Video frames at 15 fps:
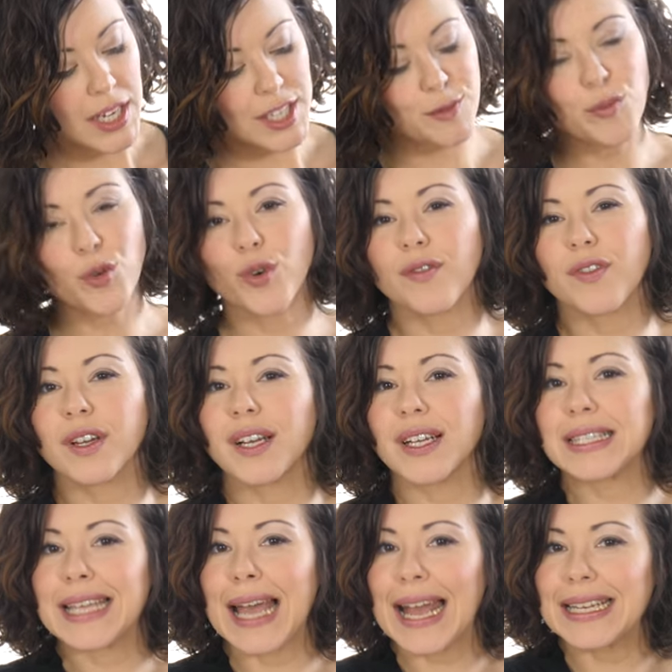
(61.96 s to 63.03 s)
it's more of
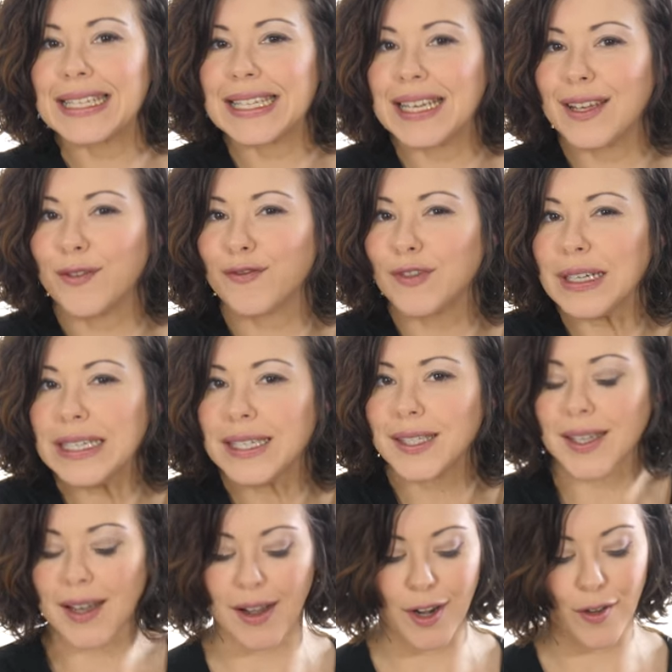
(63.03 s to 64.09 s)
a teddy
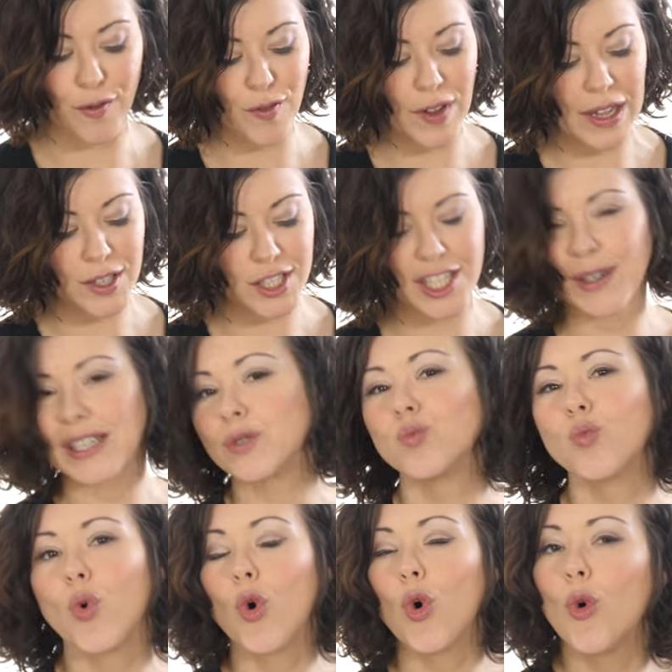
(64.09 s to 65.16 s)
fleece kind of feel. So it's
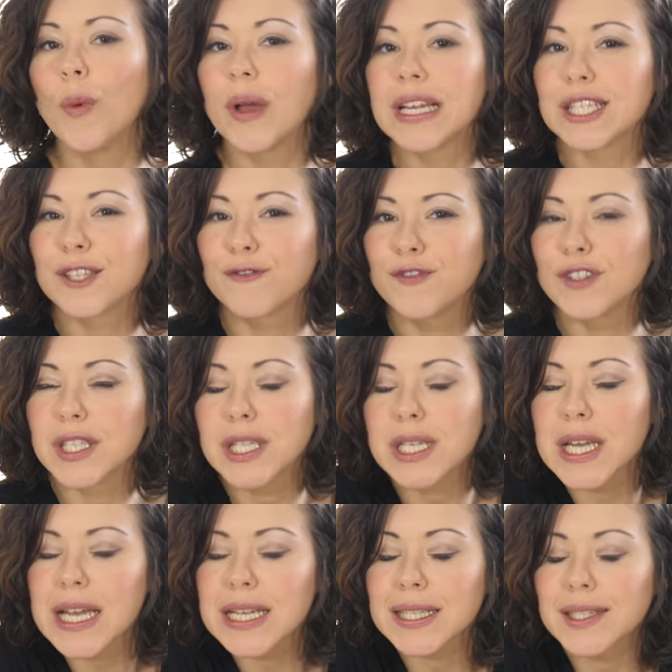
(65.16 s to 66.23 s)
warm, it's
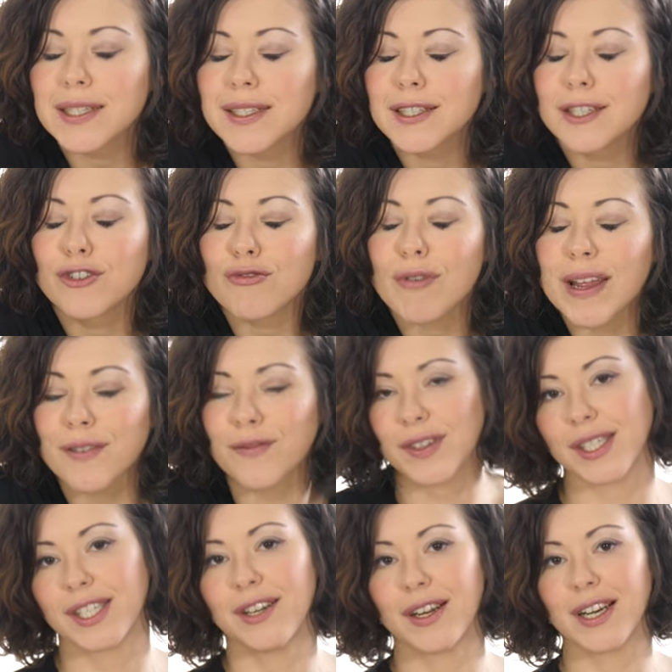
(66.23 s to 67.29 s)
fuzzy, it's great
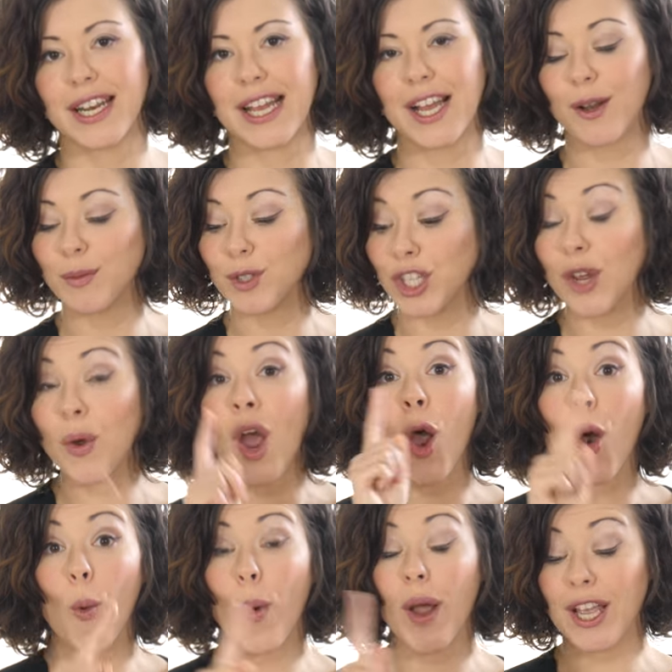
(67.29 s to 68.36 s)
for snuggling up to,
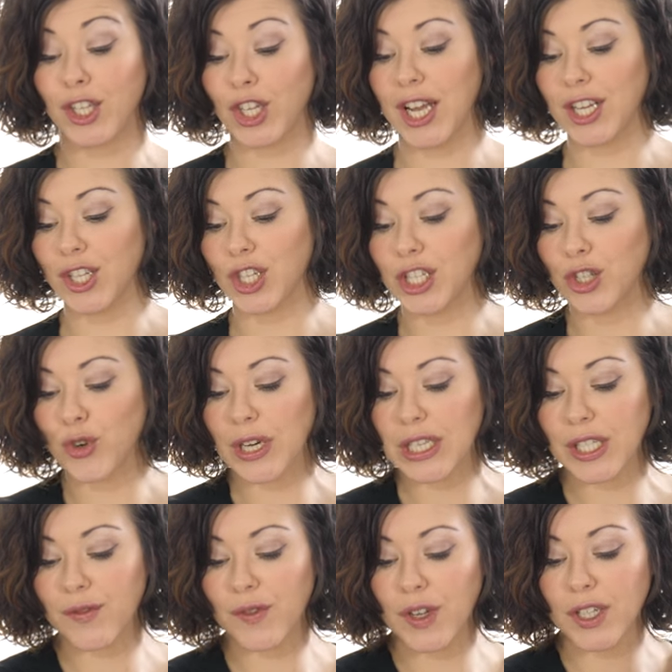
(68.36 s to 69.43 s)
which actually
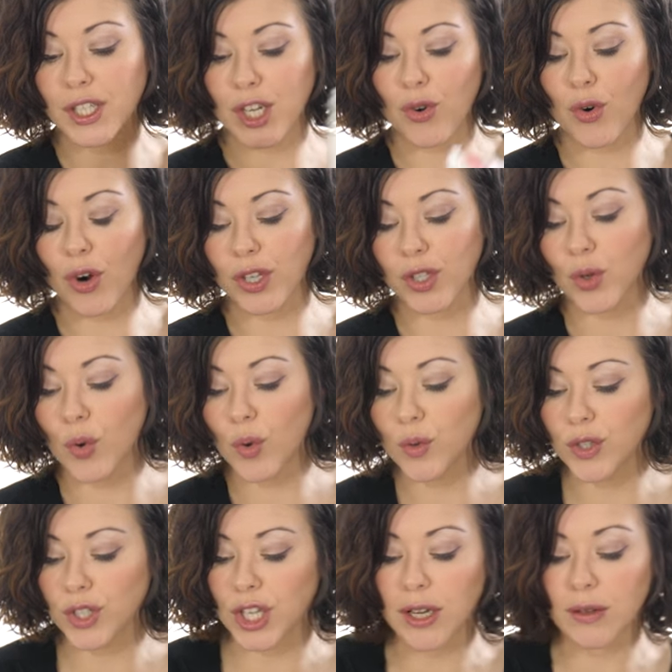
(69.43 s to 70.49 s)
transfers across
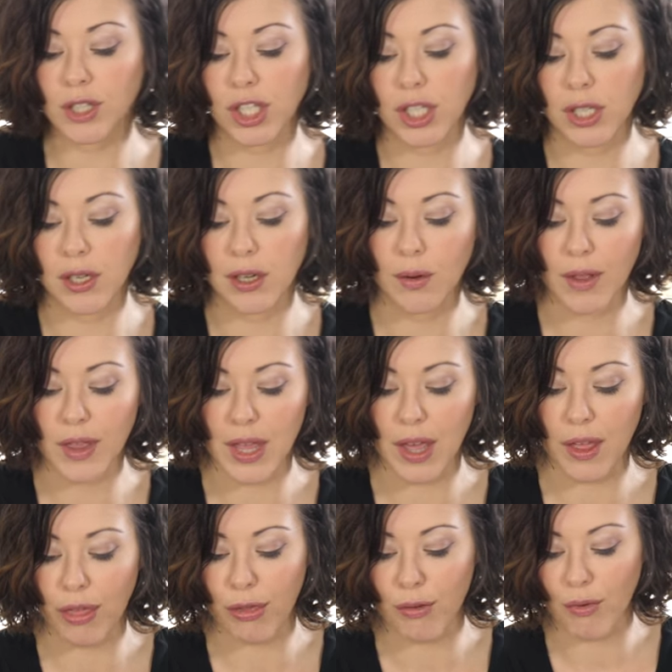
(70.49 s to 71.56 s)
also to
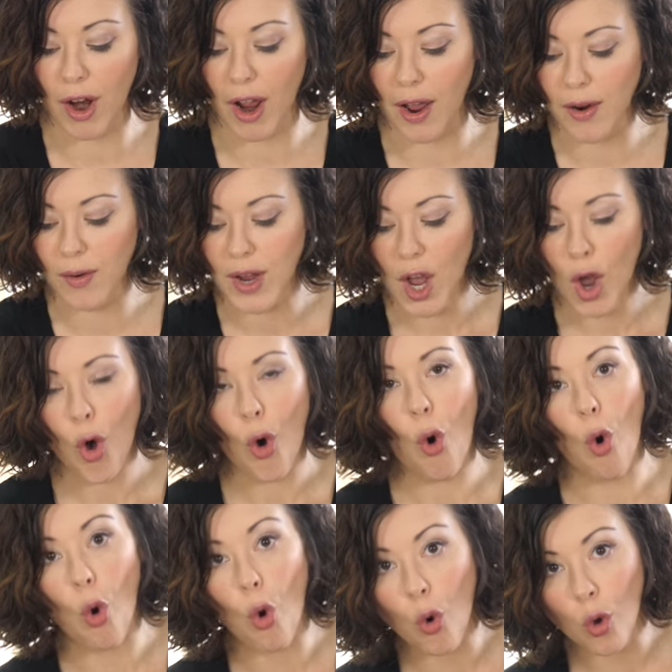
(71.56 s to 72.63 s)
the throw.
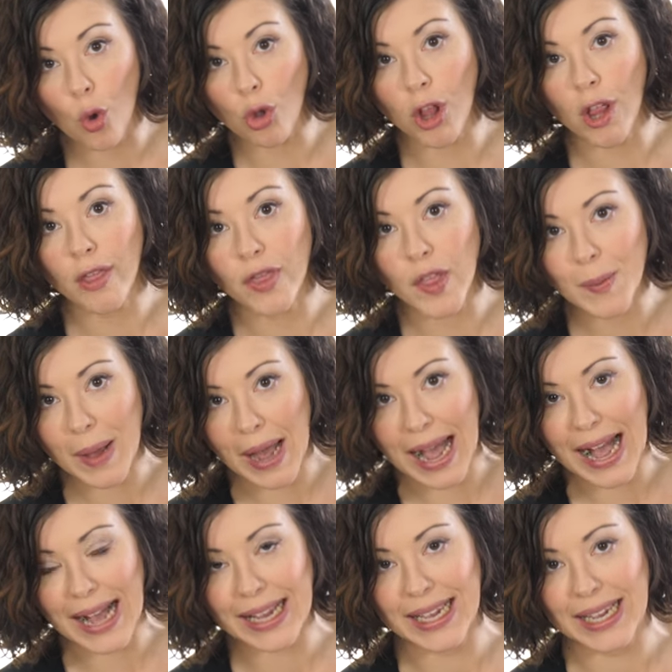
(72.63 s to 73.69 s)
All the
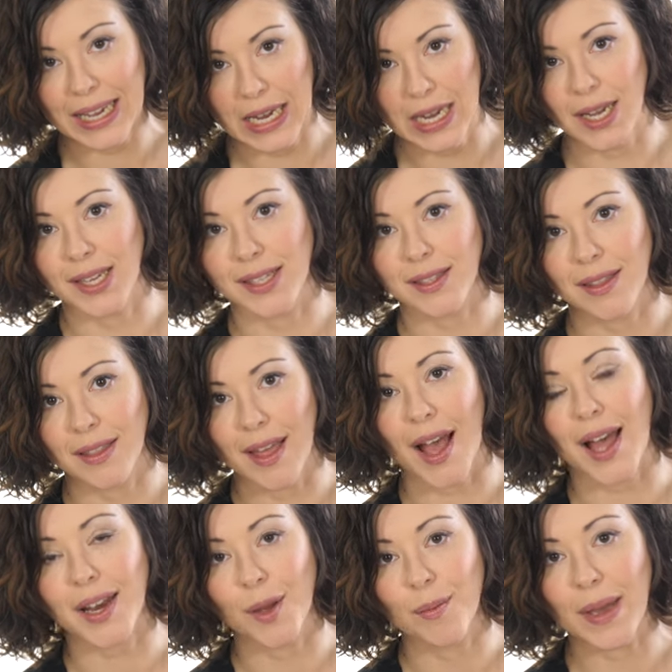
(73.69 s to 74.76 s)
back is
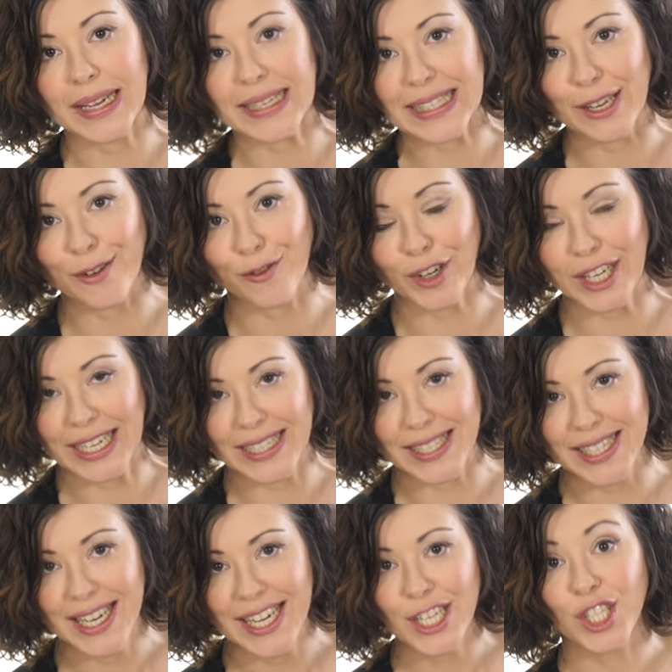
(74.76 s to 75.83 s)
that amazing
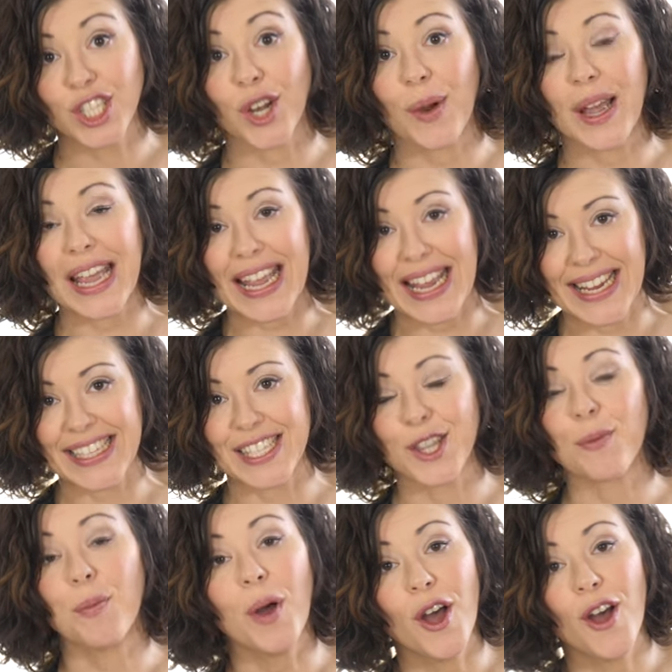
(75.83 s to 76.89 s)
fleece. So it is
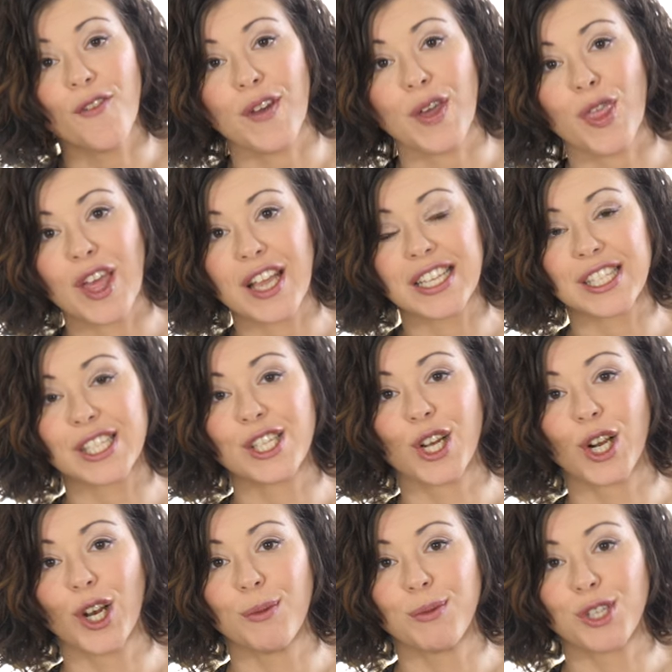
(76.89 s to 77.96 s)
the perfect thing to
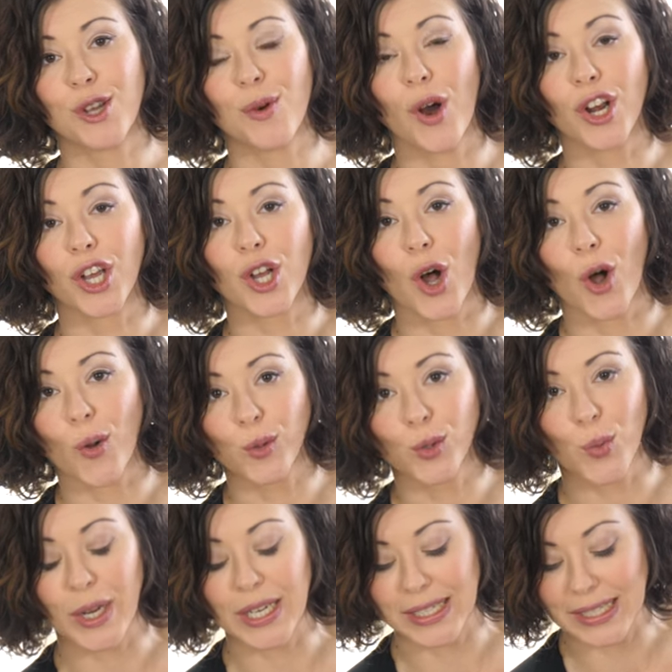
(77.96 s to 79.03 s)
snuggle up to on a
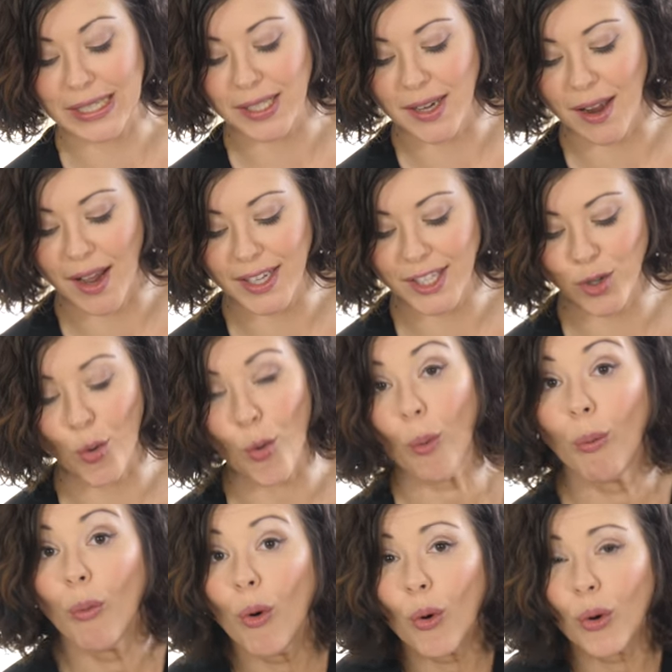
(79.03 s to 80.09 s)
cold winter's night or
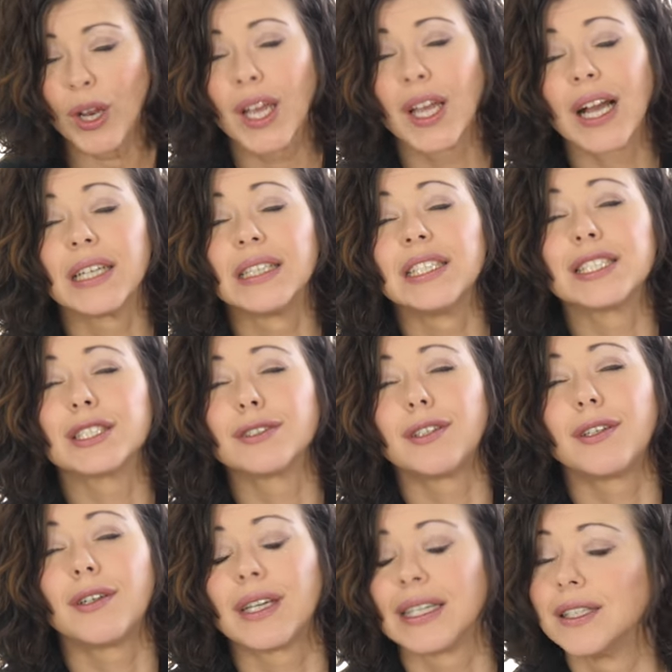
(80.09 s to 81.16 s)
morning. And it's,
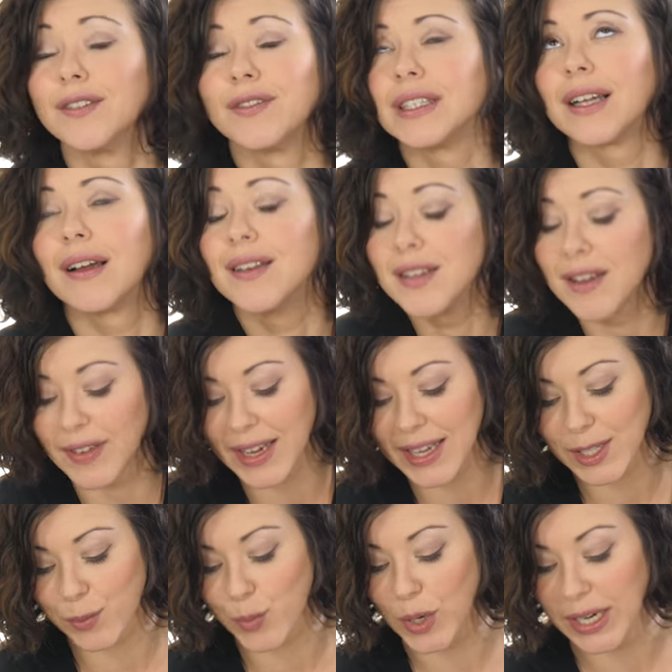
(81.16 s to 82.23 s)
oh, I love it,
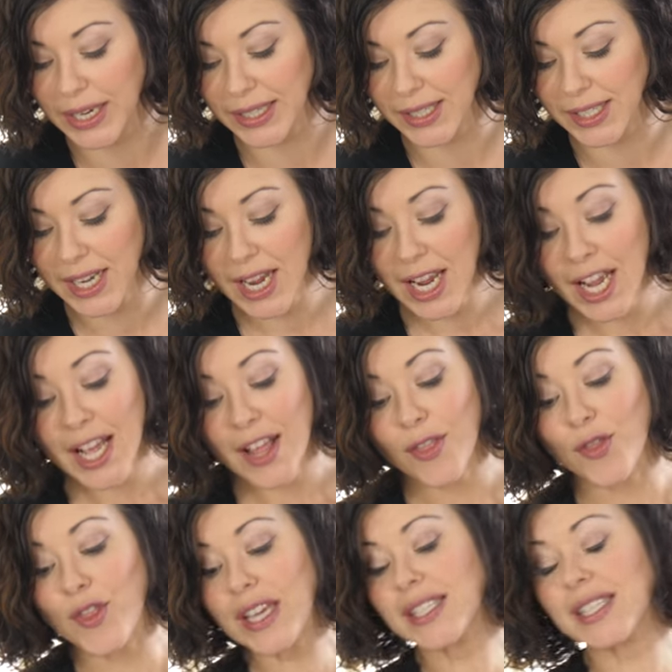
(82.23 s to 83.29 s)
it's brilliant.
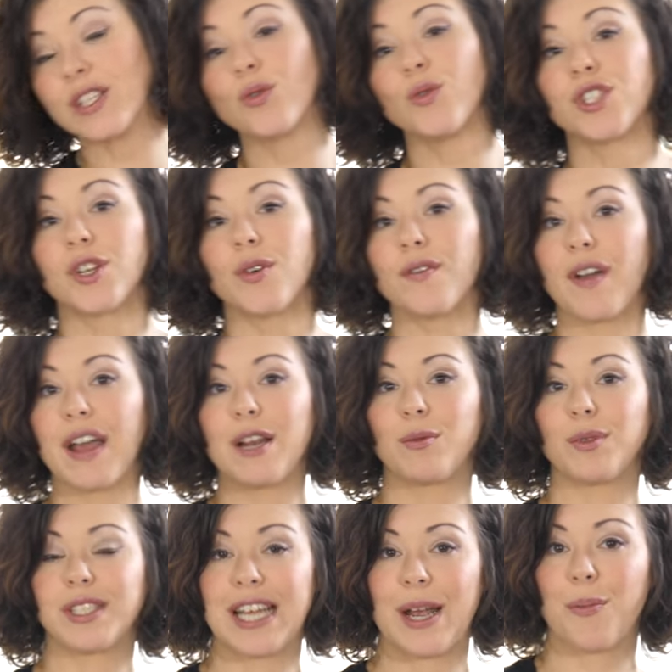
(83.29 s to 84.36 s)
This is also
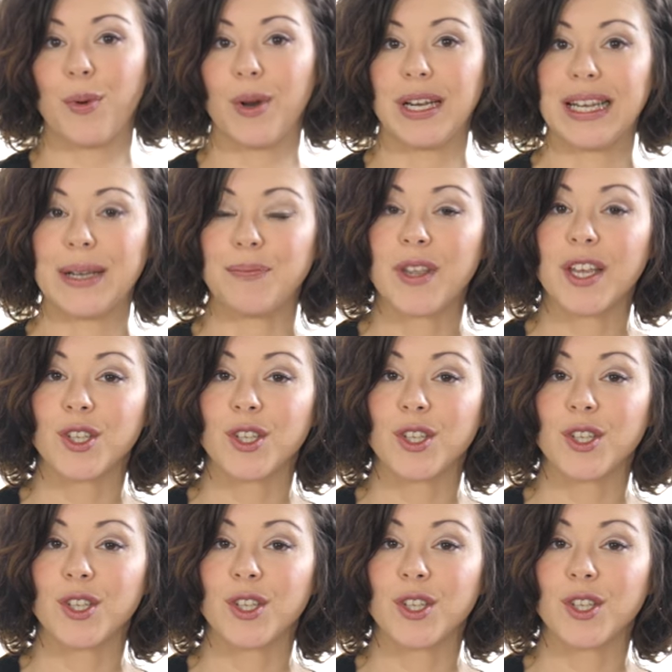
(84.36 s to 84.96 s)
available separately.